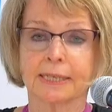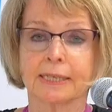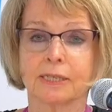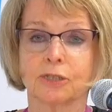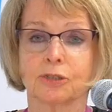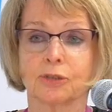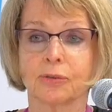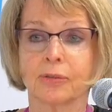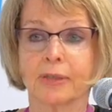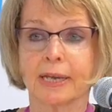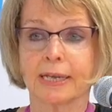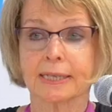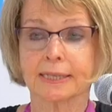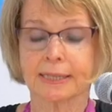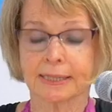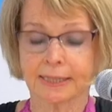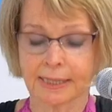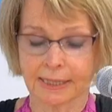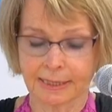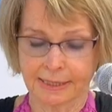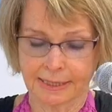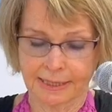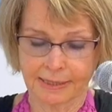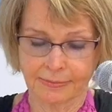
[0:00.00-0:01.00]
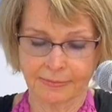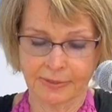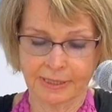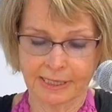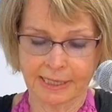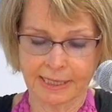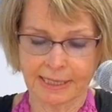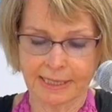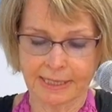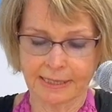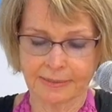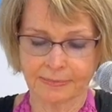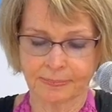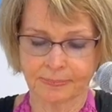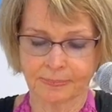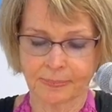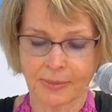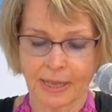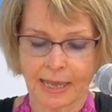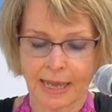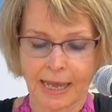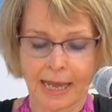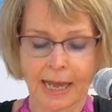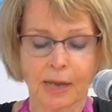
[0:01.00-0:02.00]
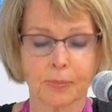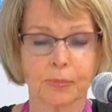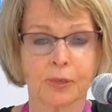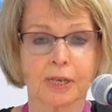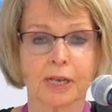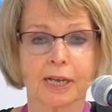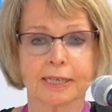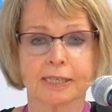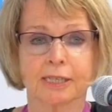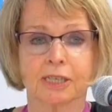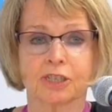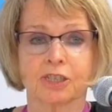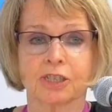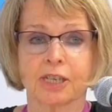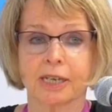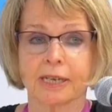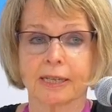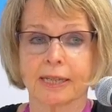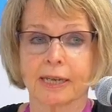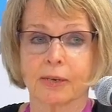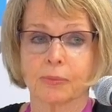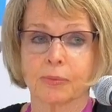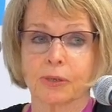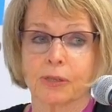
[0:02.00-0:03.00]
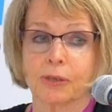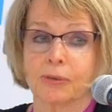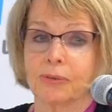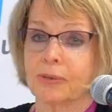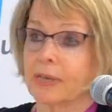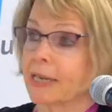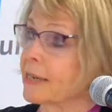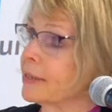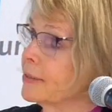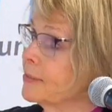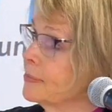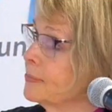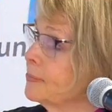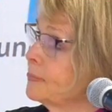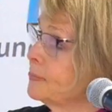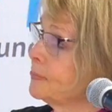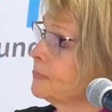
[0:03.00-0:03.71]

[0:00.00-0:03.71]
in 2017, and we'd like to share that with you now.